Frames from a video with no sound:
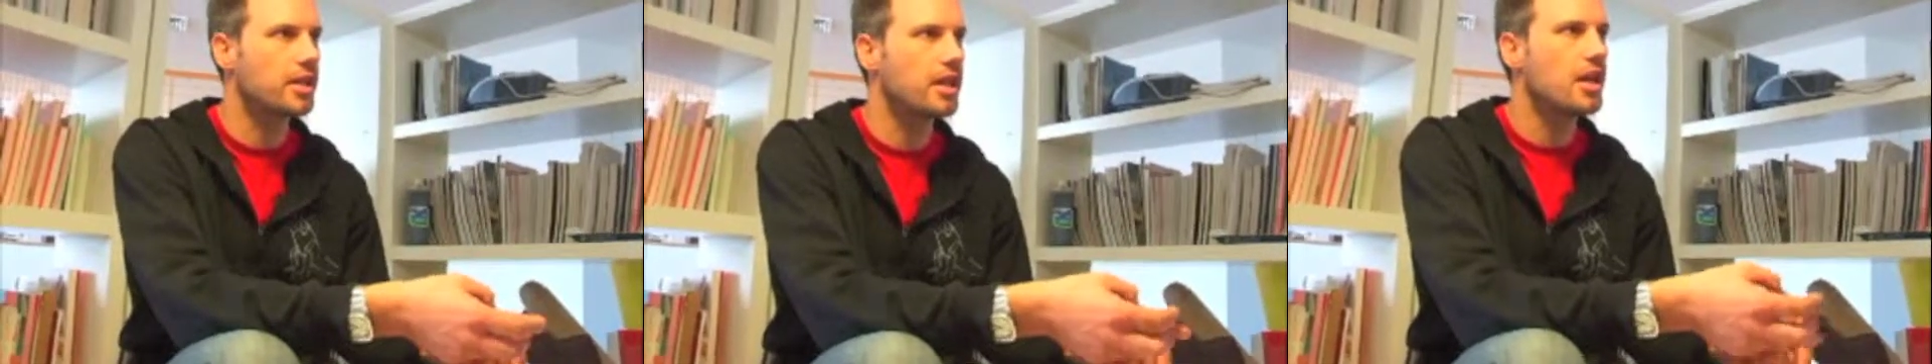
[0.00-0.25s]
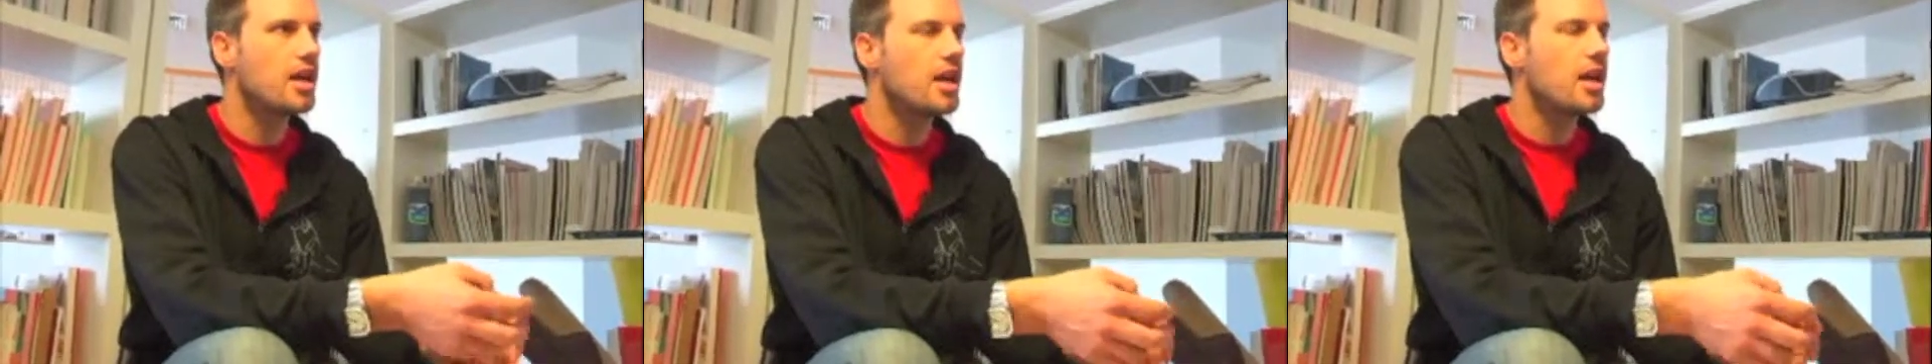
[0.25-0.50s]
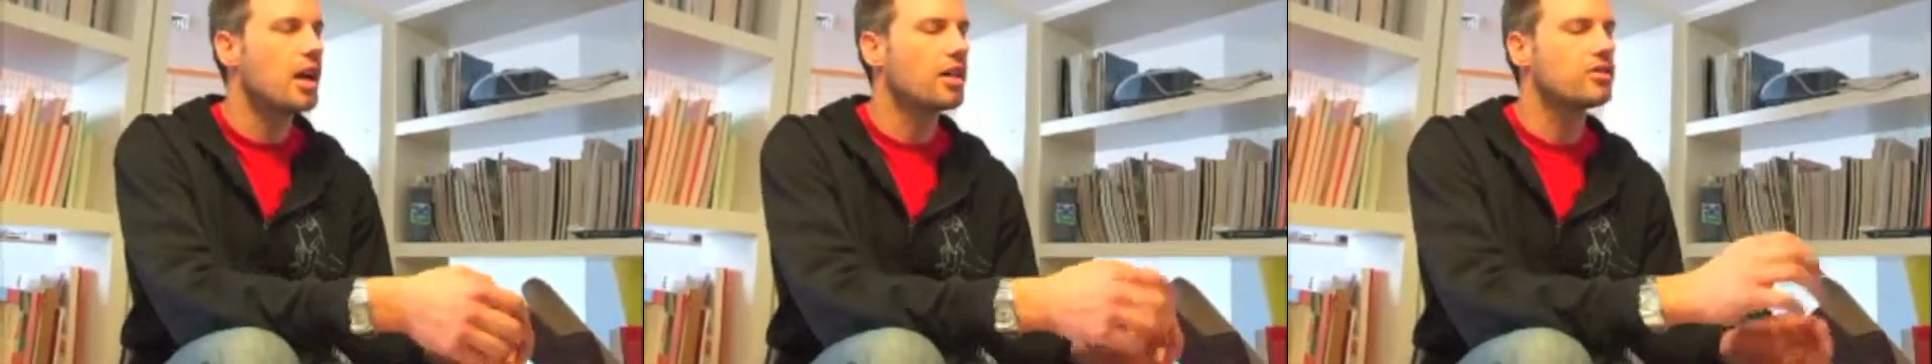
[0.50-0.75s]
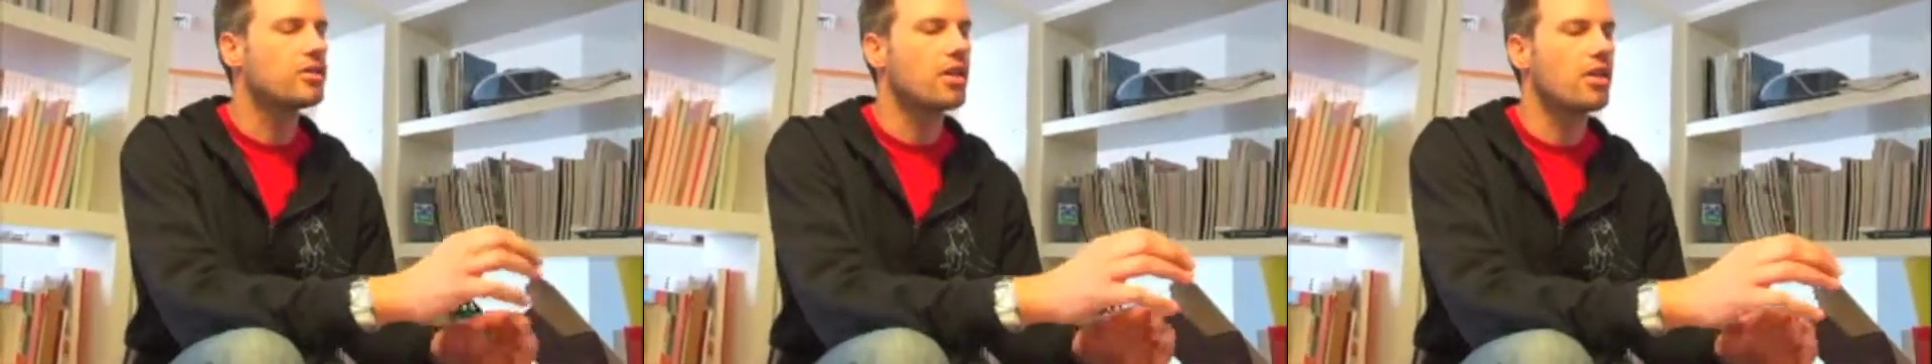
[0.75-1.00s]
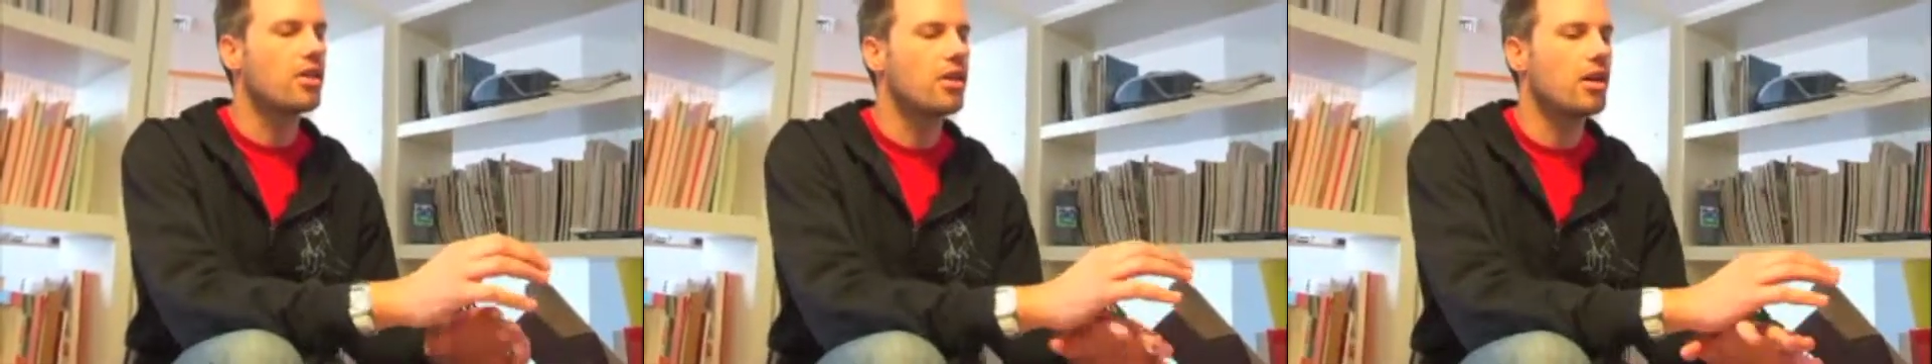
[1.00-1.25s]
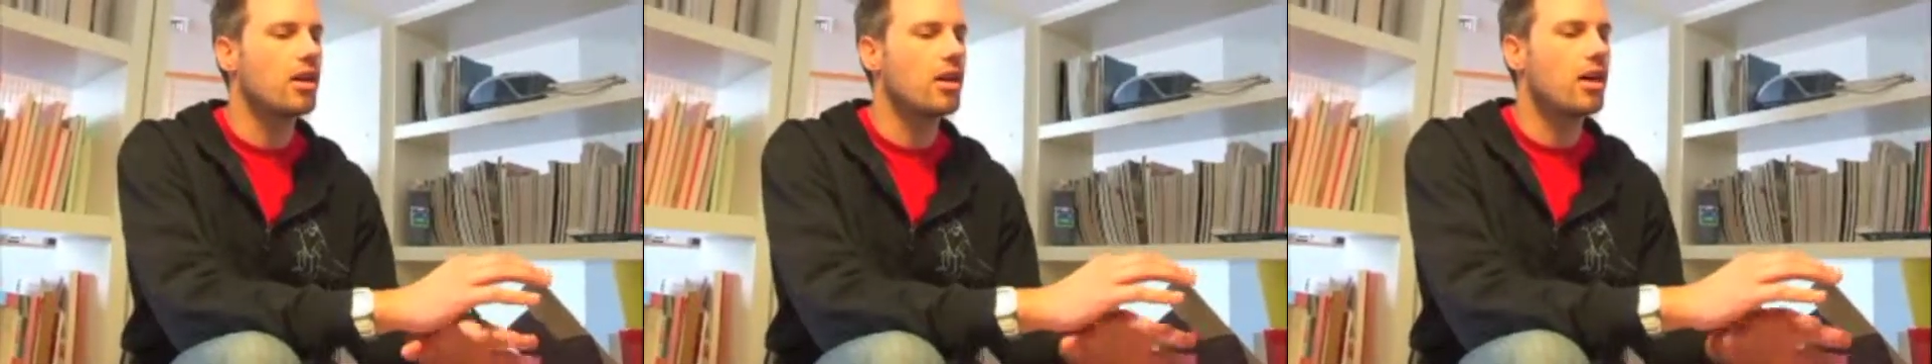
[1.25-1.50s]
And so
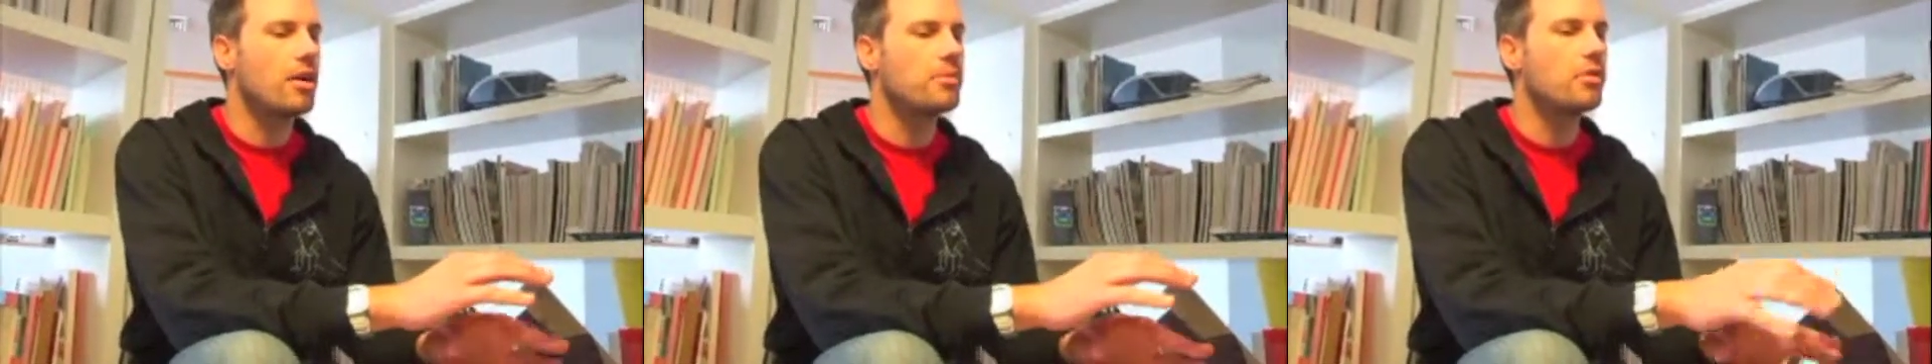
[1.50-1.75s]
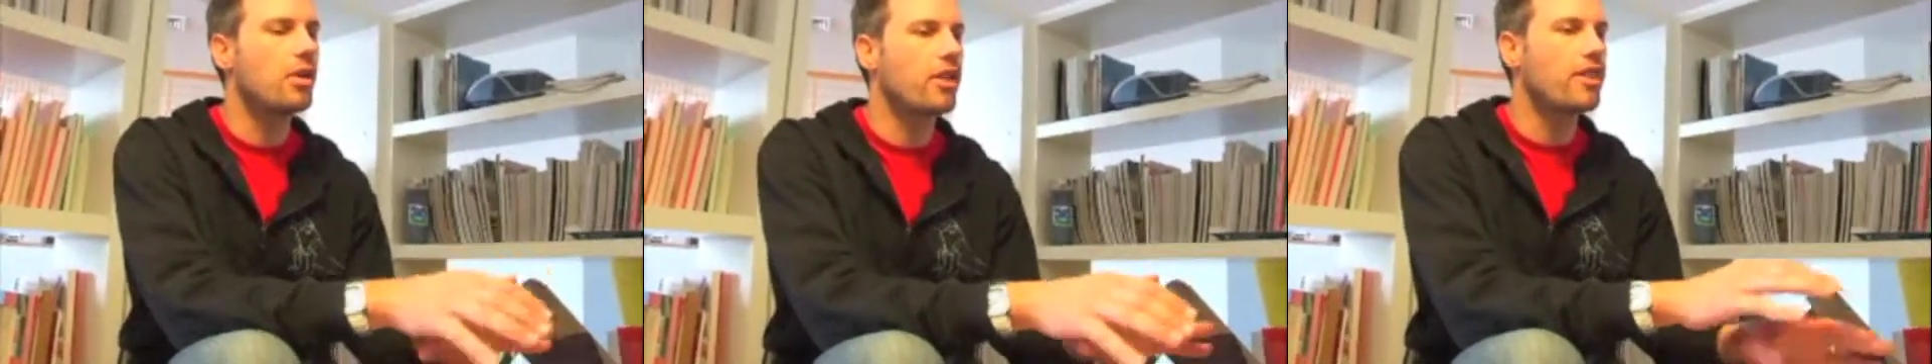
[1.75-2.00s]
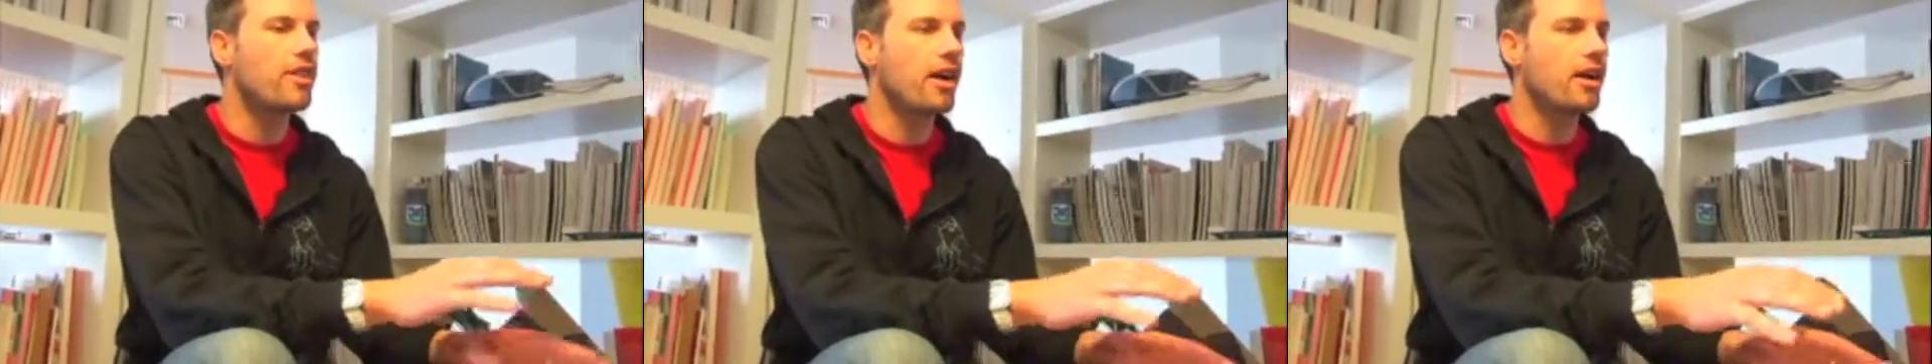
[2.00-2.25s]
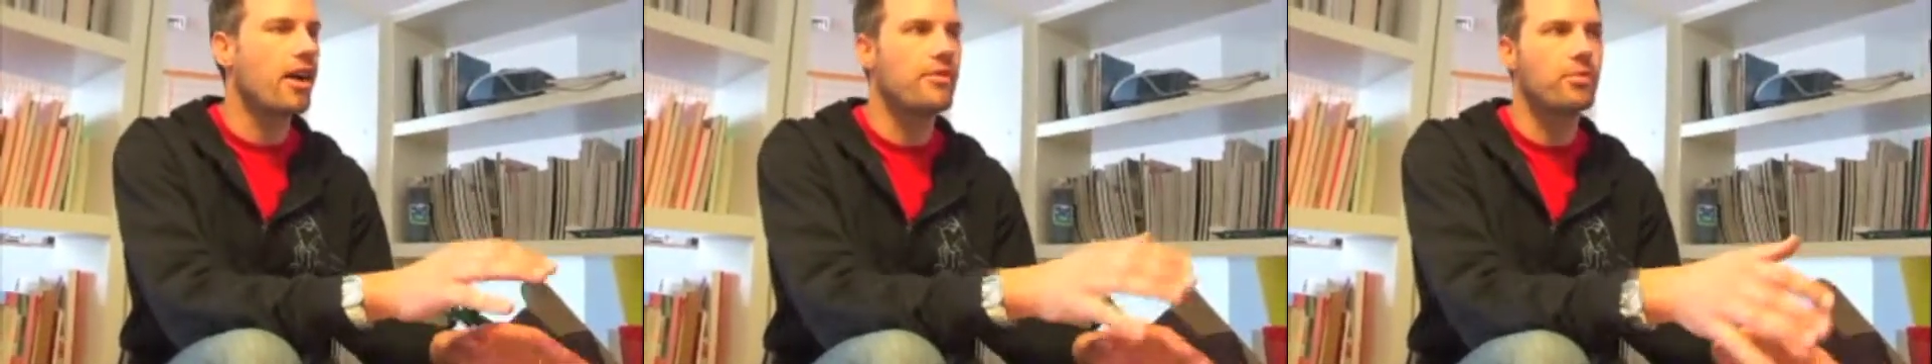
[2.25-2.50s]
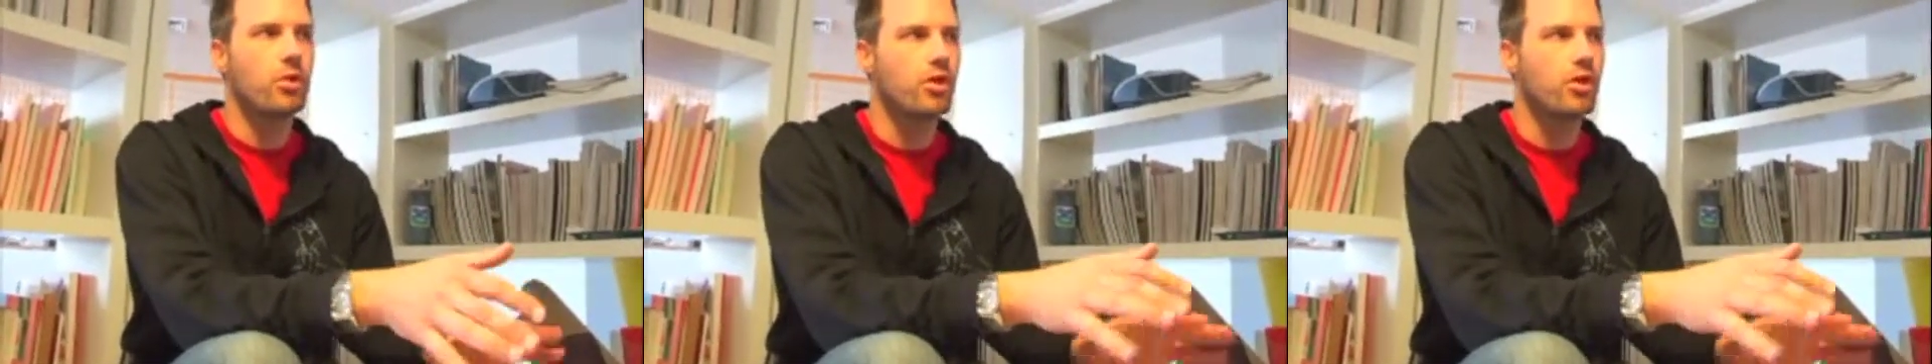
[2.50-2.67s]
I haven't